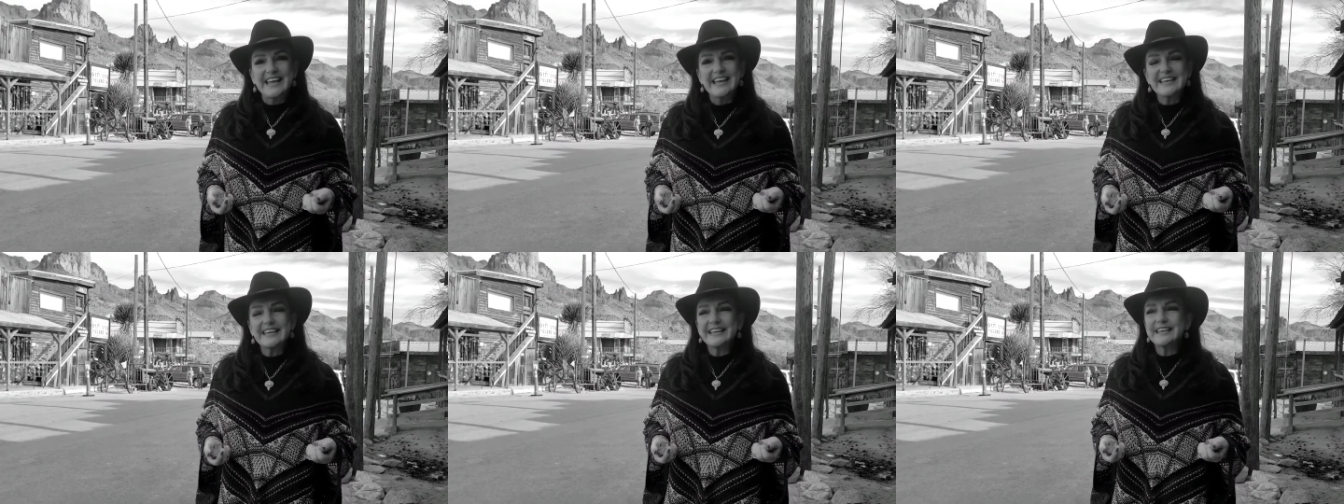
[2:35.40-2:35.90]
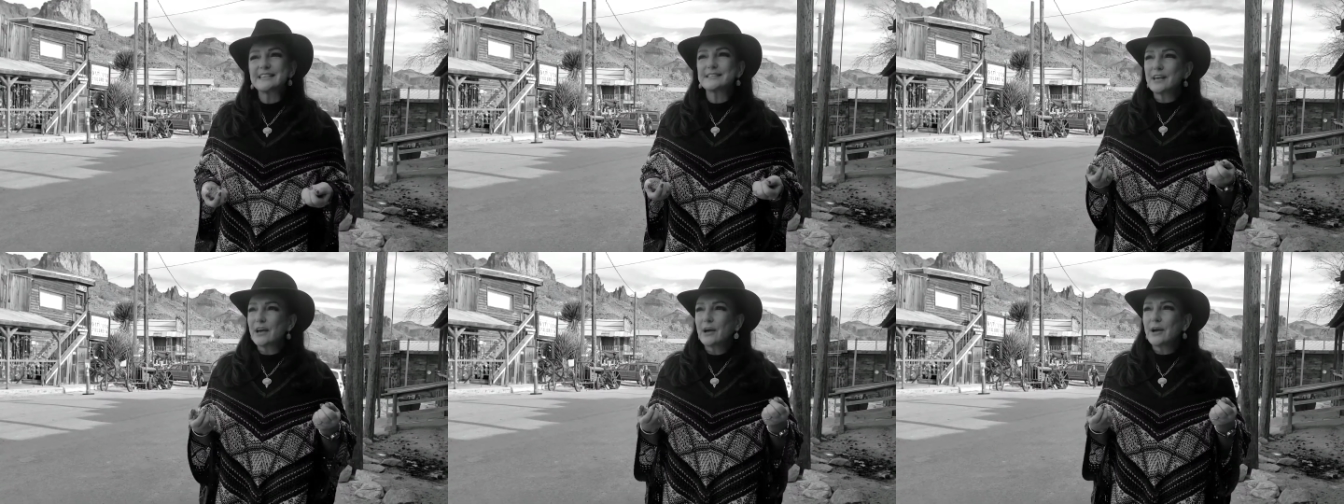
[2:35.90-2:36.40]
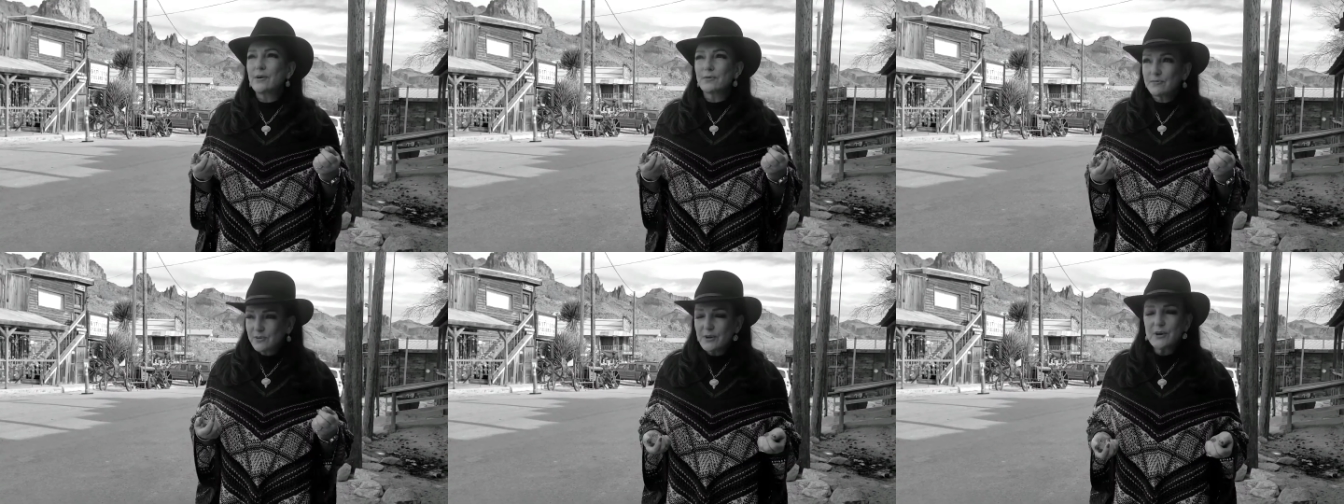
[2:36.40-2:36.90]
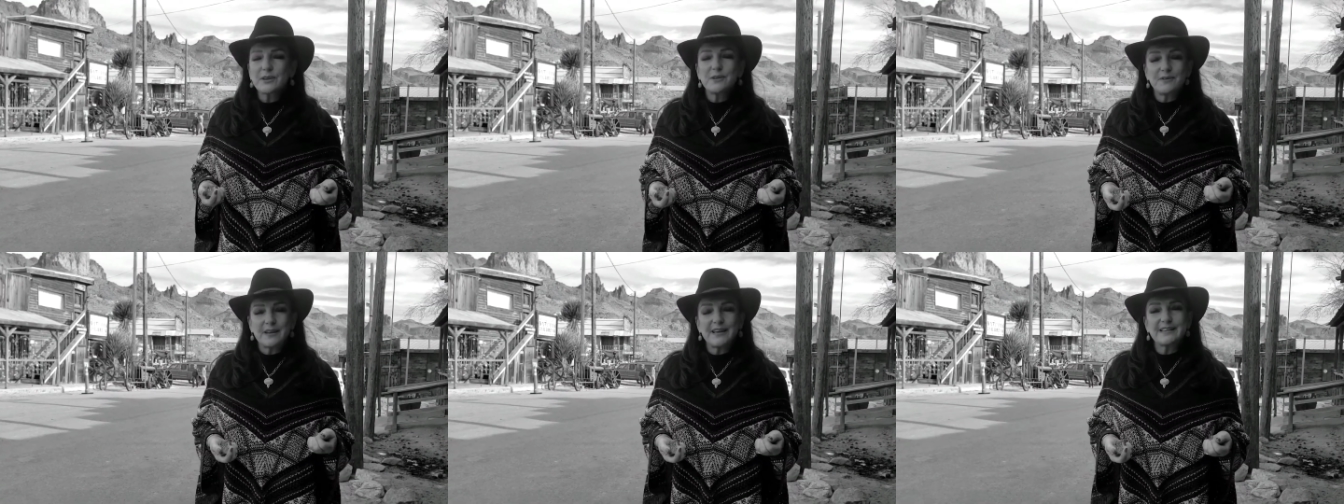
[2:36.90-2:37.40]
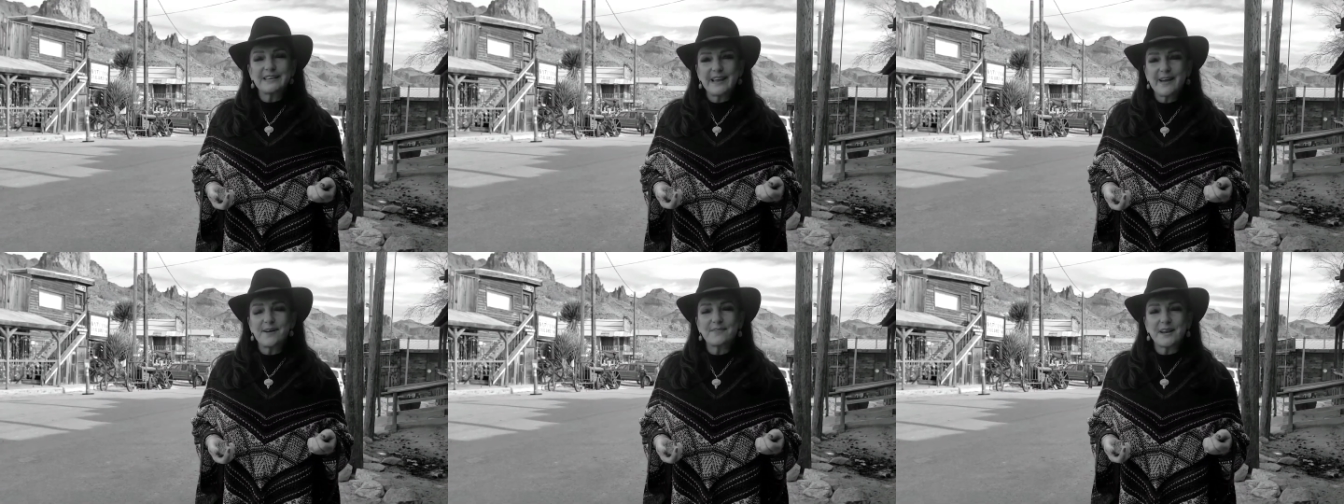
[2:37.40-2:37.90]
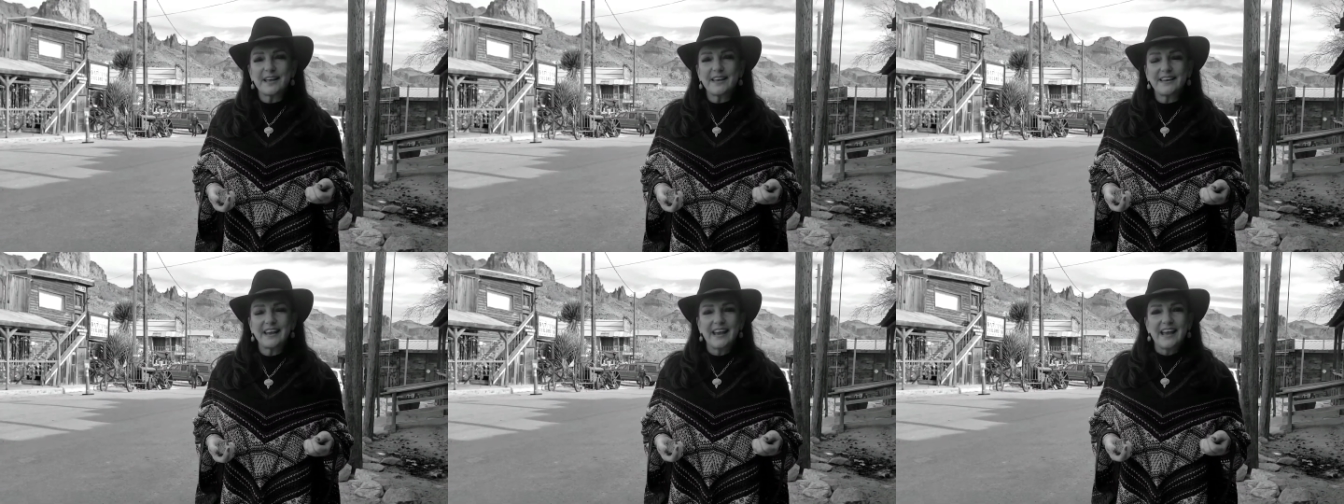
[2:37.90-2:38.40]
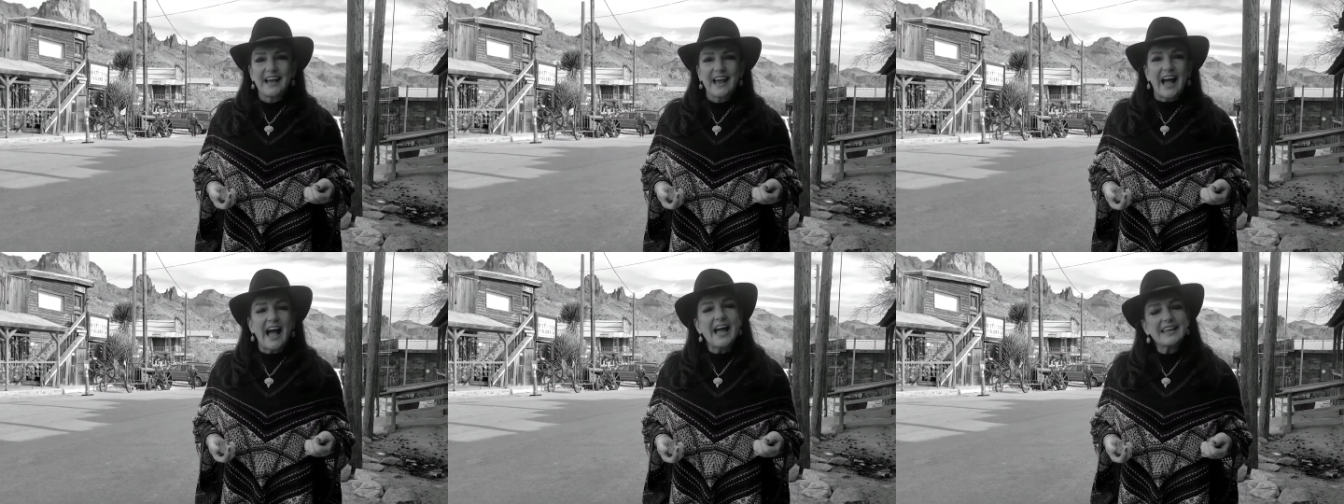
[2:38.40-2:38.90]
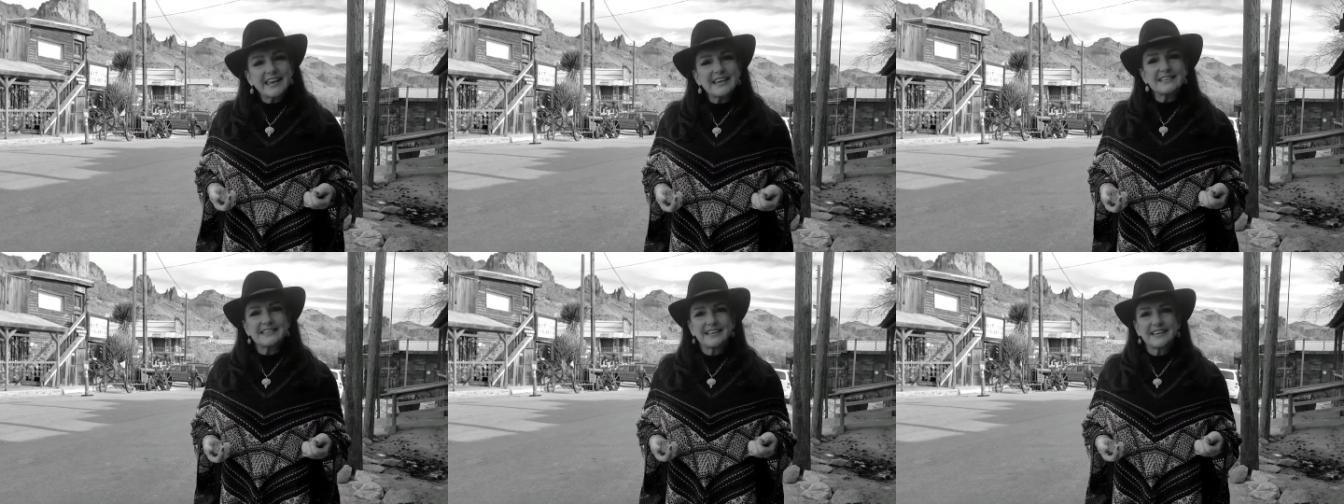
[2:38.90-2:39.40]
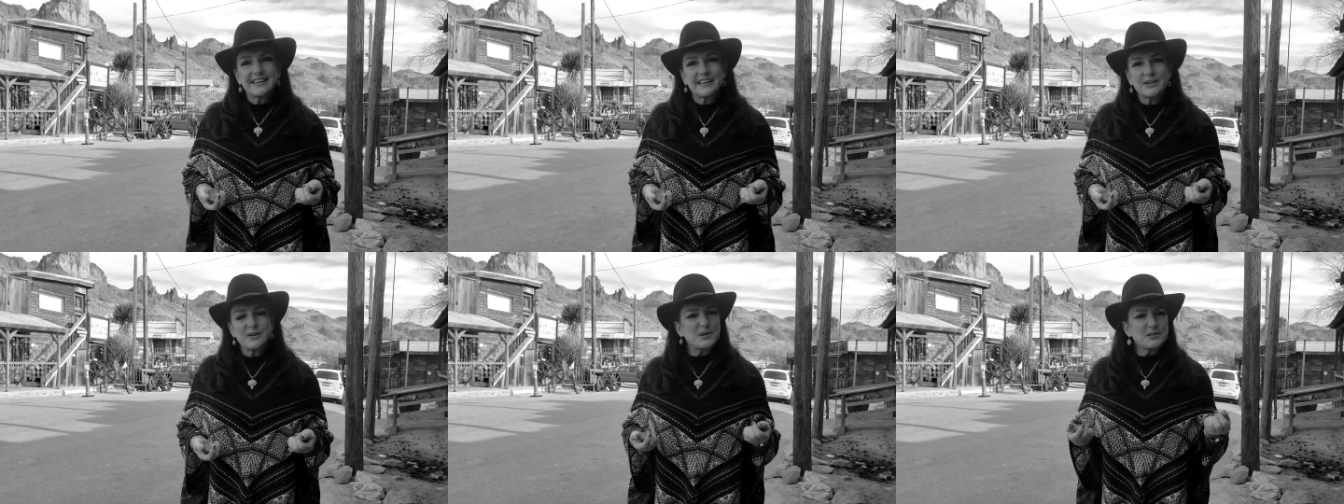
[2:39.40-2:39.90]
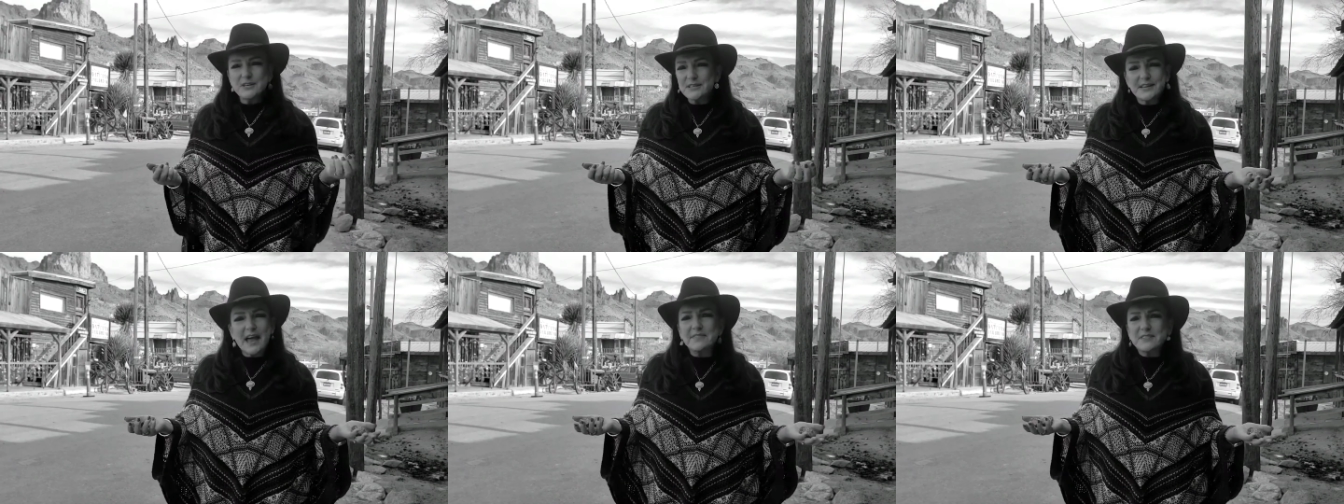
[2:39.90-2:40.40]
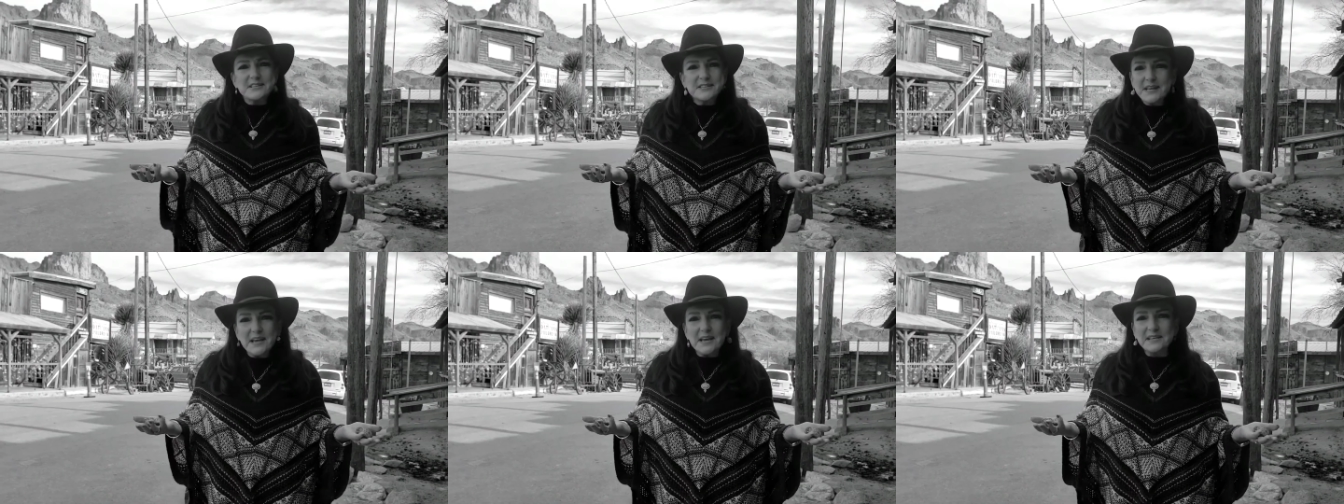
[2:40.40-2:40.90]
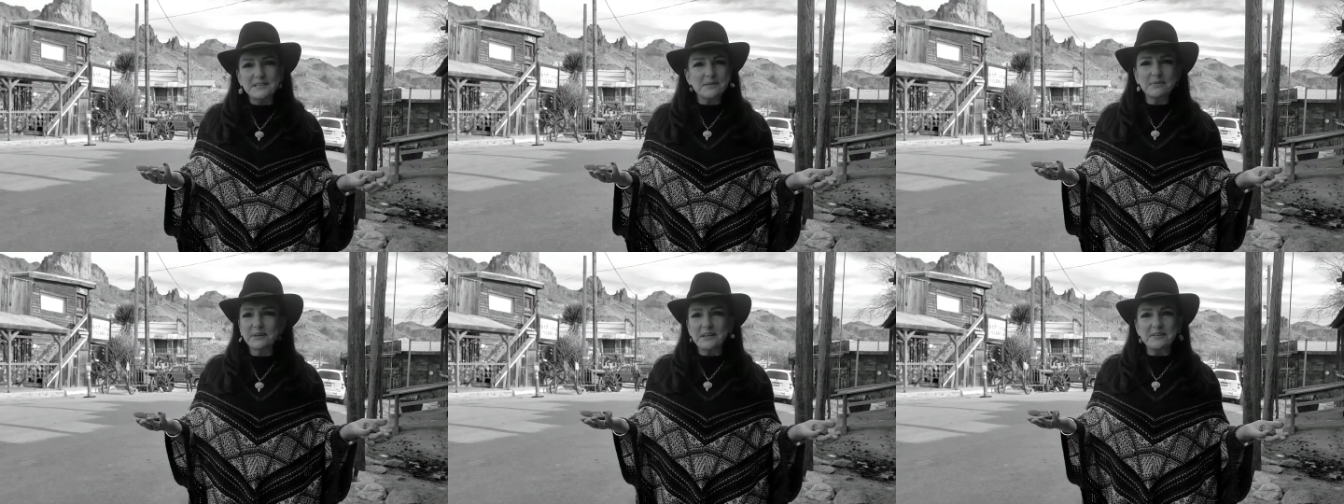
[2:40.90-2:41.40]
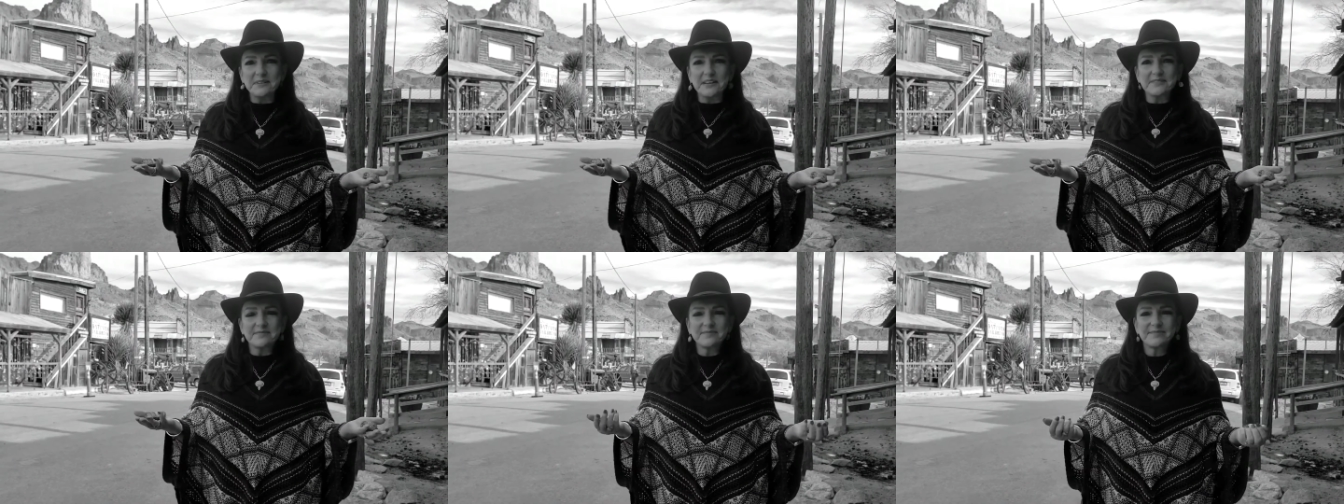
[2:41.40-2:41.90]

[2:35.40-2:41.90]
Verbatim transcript: It is a very unique town and I guess you just have to see it to believe it